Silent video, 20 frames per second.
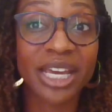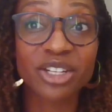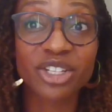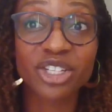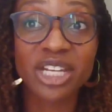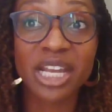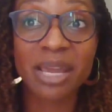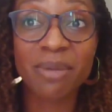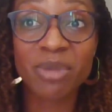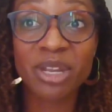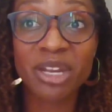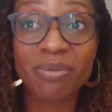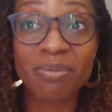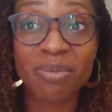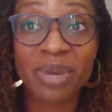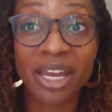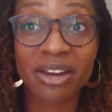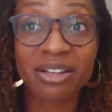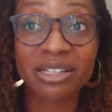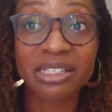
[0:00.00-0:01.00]
shame and
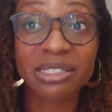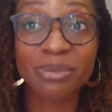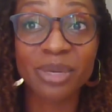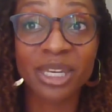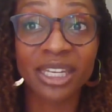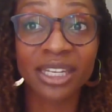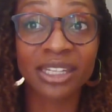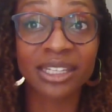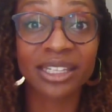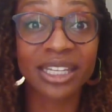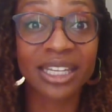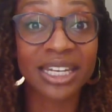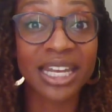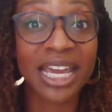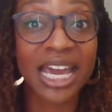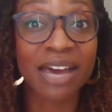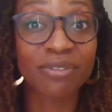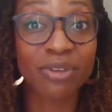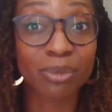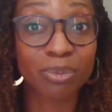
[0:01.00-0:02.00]
embarrassment can
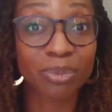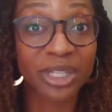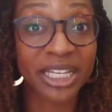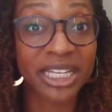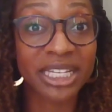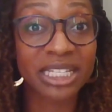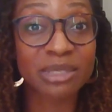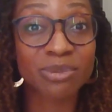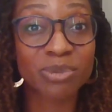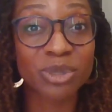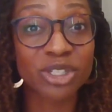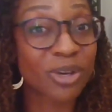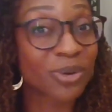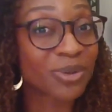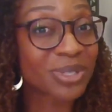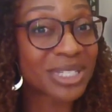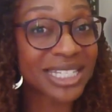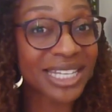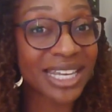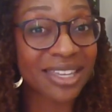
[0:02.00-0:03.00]
have a place, but
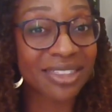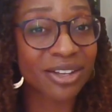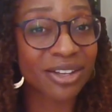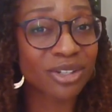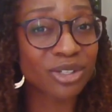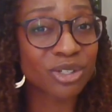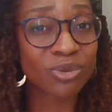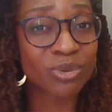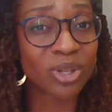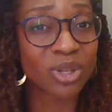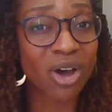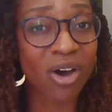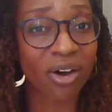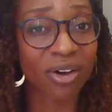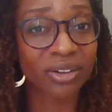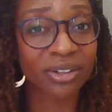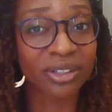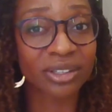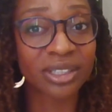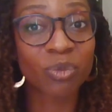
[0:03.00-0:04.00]
don't stay there too
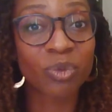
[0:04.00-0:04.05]
long.